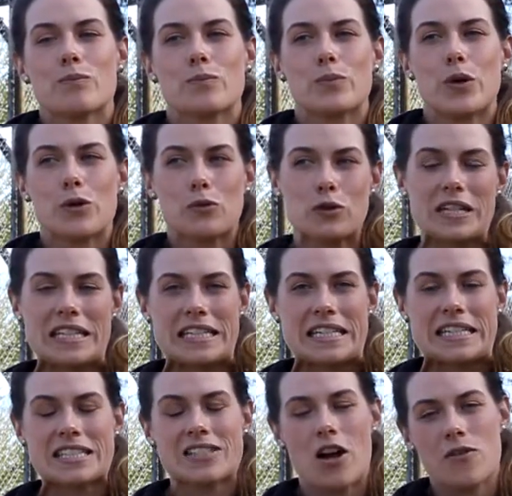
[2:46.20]
but really
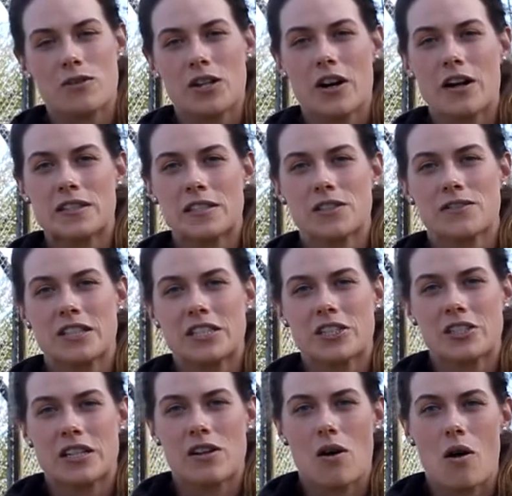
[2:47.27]
it's not for
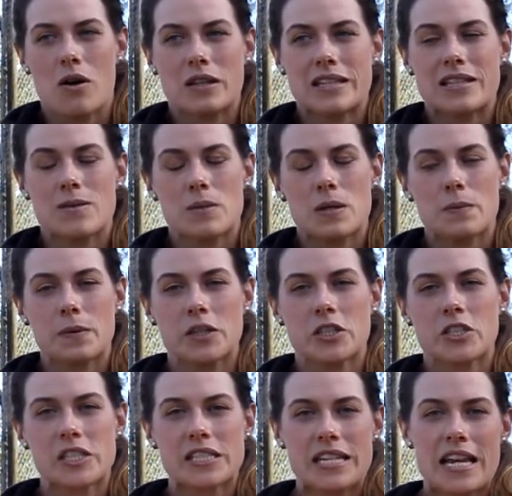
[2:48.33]
conservation at all, and the people are
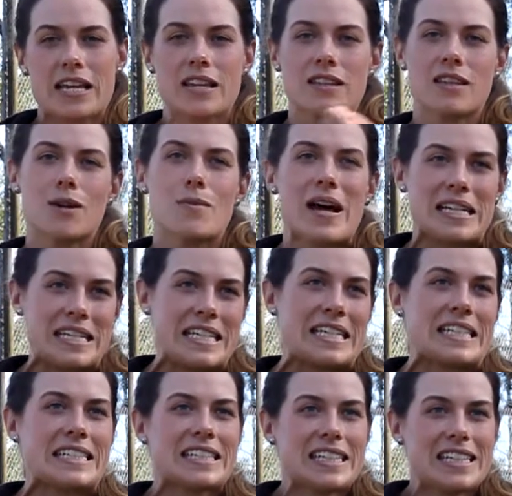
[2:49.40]
just taking their
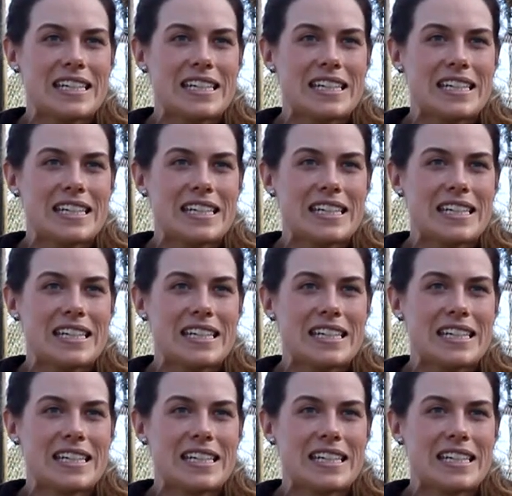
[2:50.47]
money.